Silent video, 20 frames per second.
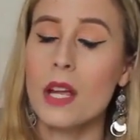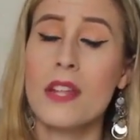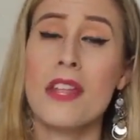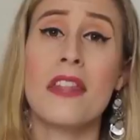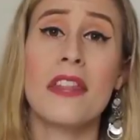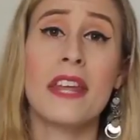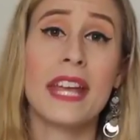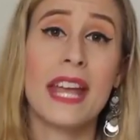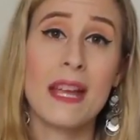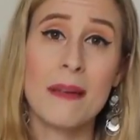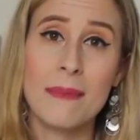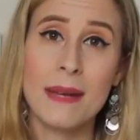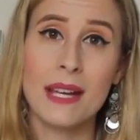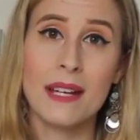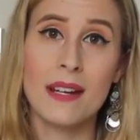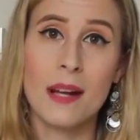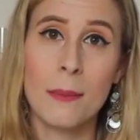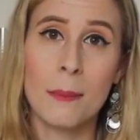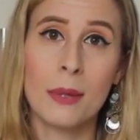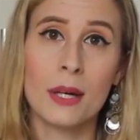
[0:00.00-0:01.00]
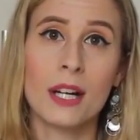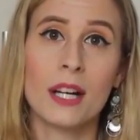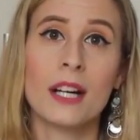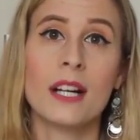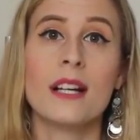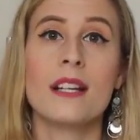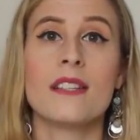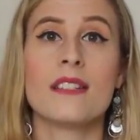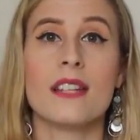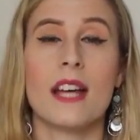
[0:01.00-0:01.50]
Then they gave me a
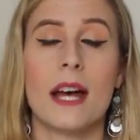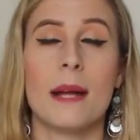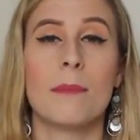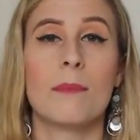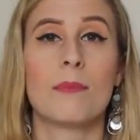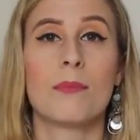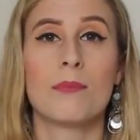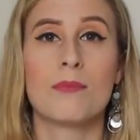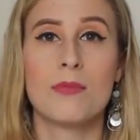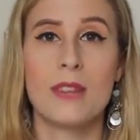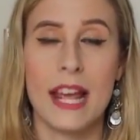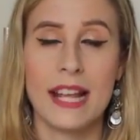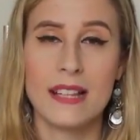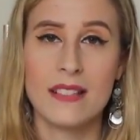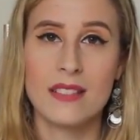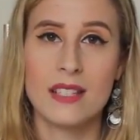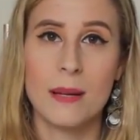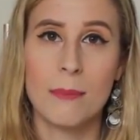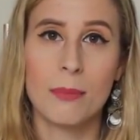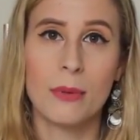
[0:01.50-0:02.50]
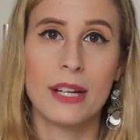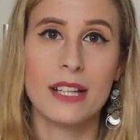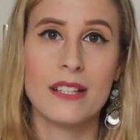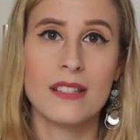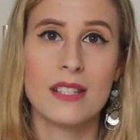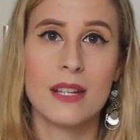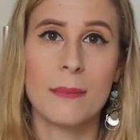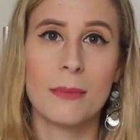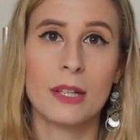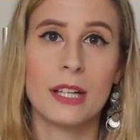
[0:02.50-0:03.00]
number, said, take this, bring
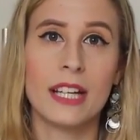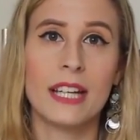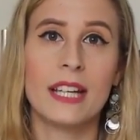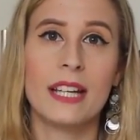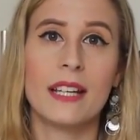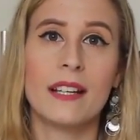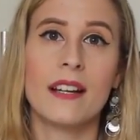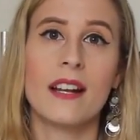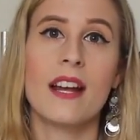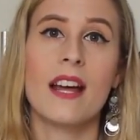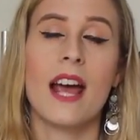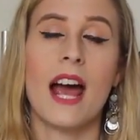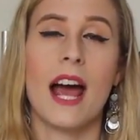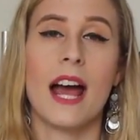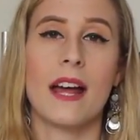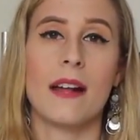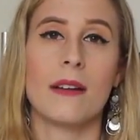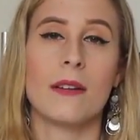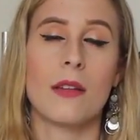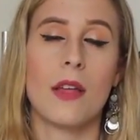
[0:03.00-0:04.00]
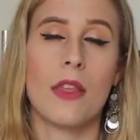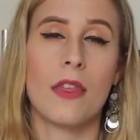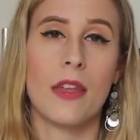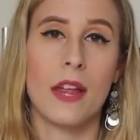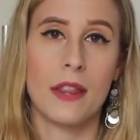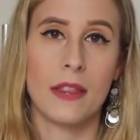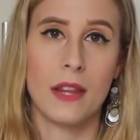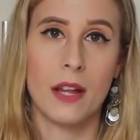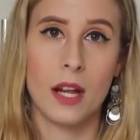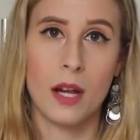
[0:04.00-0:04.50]
this number in, and
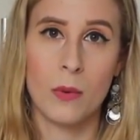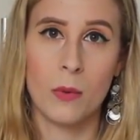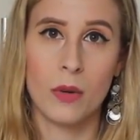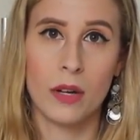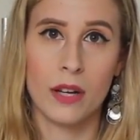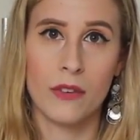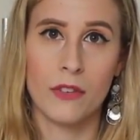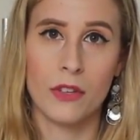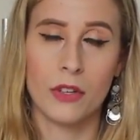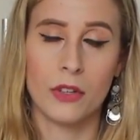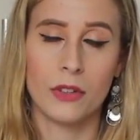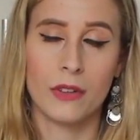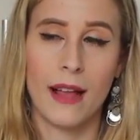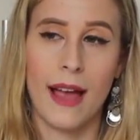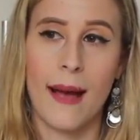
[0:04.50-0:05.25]
then they will give you your